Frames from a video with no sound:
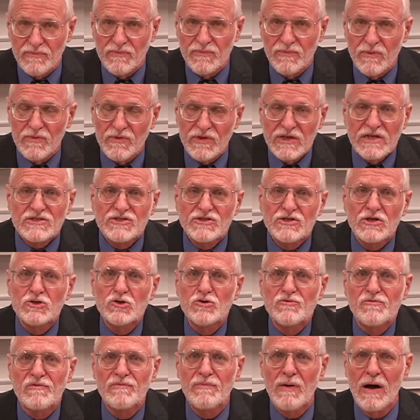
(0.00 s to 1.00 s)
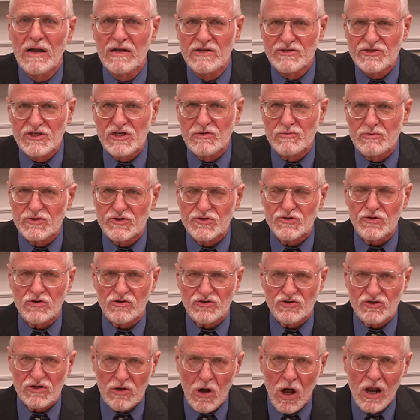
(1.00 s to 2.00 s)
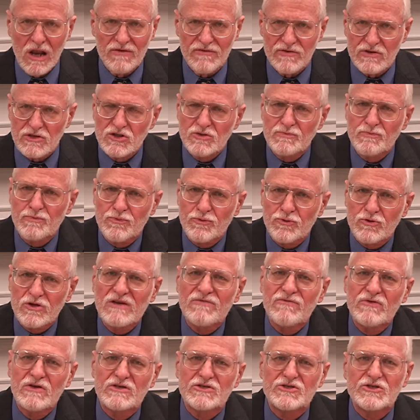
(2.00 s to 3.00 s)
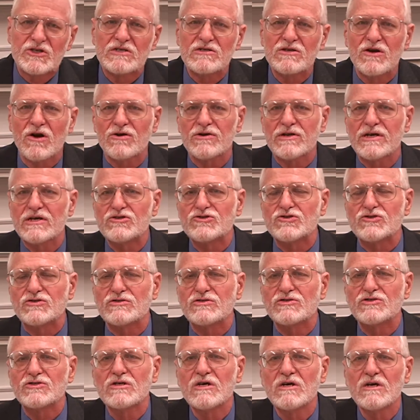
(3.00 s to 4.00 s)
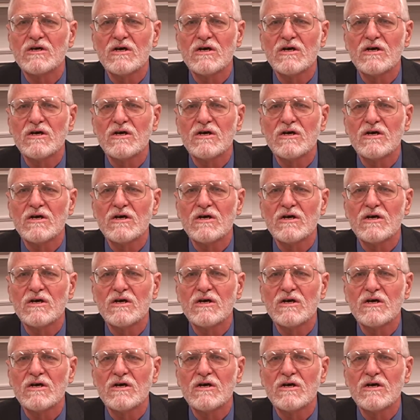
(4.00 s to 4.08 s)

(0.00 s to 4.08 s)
the Institute for Policy Research and all of its previous incarnations